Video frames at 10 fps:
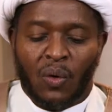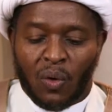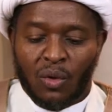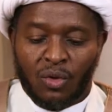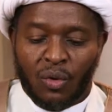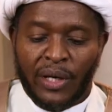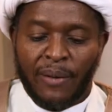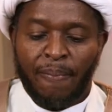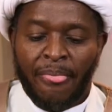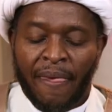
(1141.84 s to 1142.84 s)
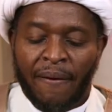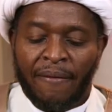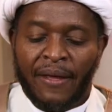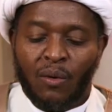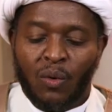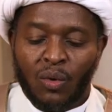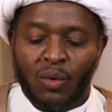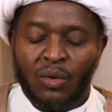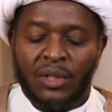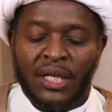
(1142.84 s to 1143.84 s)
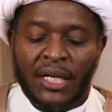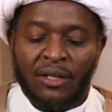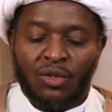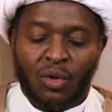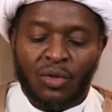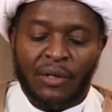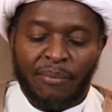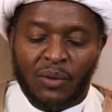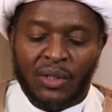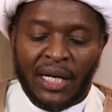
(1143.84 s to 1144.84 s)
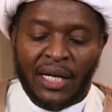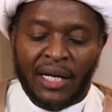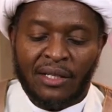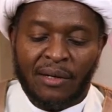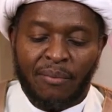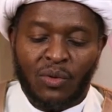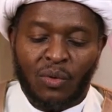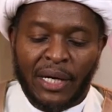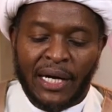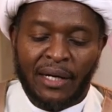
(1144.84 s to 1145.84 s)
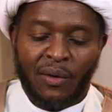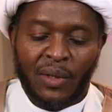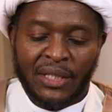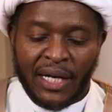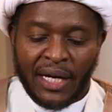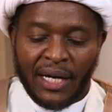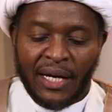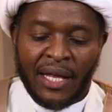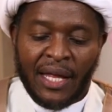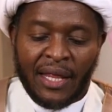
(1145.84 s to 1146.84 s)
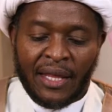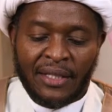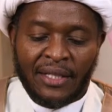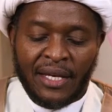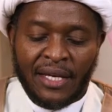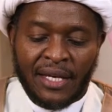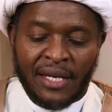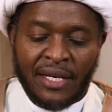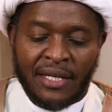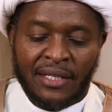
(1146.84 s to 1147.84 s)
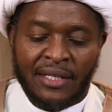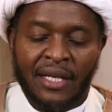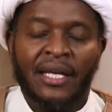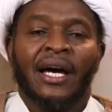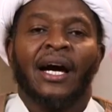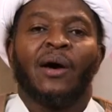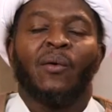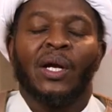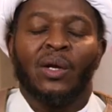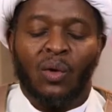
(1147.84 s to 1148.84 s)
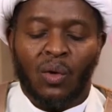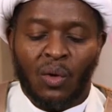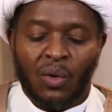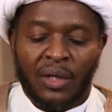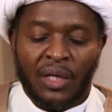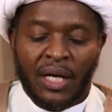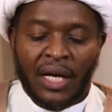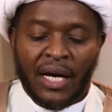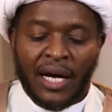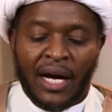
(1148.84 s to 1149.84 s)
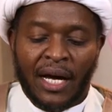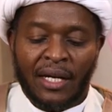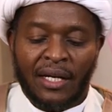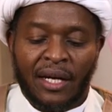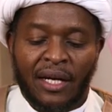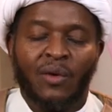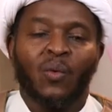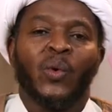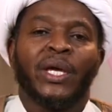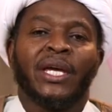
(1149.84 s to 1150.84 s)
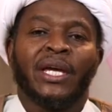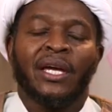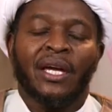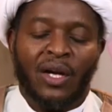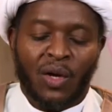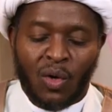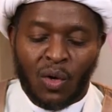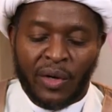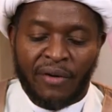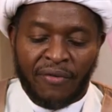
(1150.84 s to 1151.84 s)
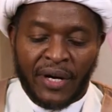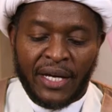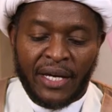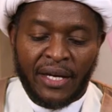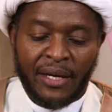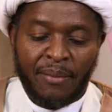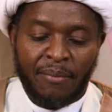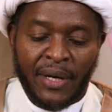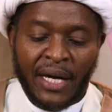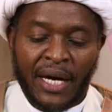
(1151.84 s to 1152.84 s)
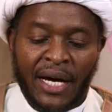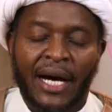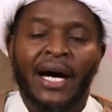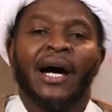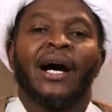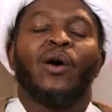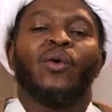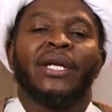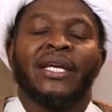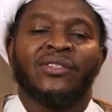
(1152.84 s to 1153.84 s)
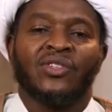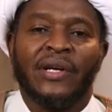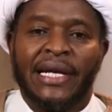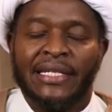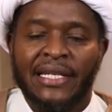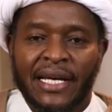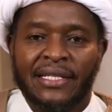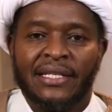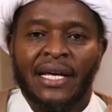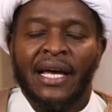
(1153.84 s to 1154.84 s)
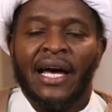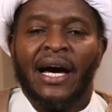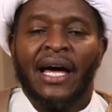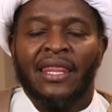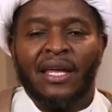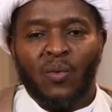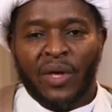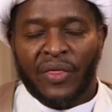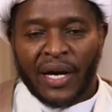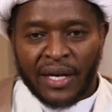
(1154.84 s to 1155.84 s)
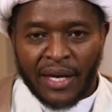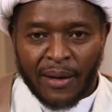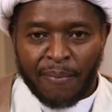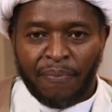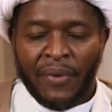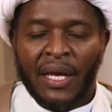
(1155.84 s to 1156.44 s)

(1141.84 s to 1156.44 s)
also him. The kunut talks about Allah sub subhanahu wa ta'ala that he is our Lord and we glorify Him uh, on His greatness, and then we thank Him